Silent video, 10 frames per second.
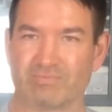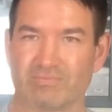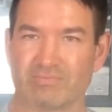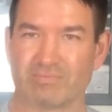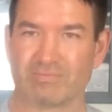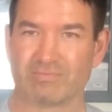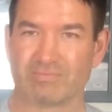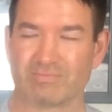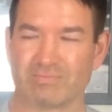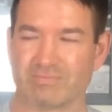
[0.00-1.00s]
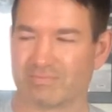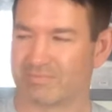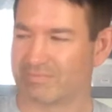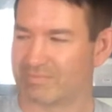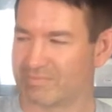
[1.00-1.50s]

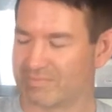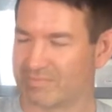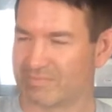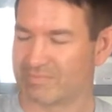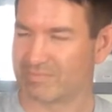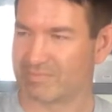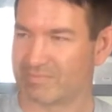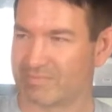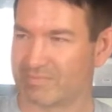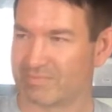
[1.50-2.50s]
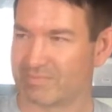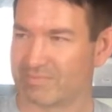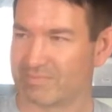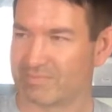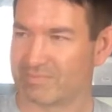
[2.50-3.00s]

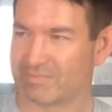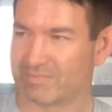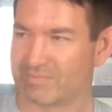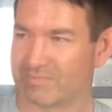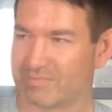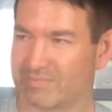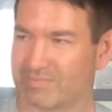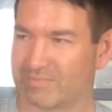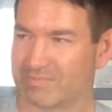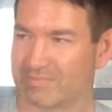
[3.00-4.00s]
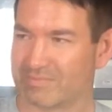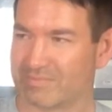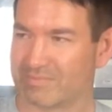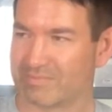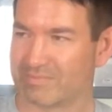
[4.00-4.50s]

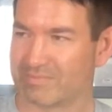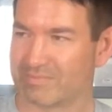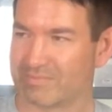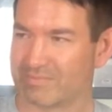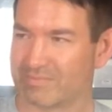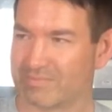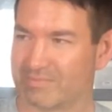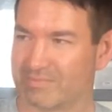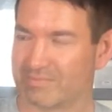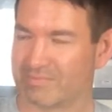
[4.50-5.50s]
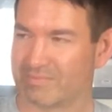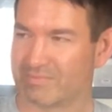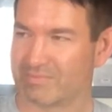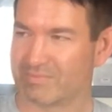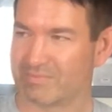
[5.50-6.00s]

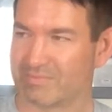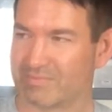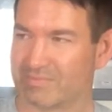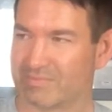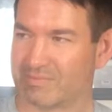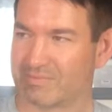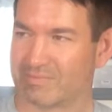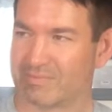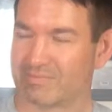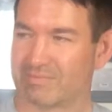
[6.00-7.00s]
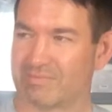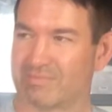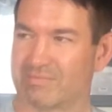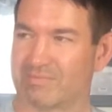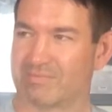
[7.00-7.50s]

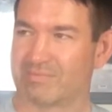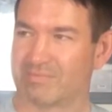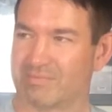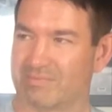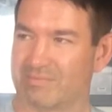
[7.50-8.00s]
The person shown says nothing.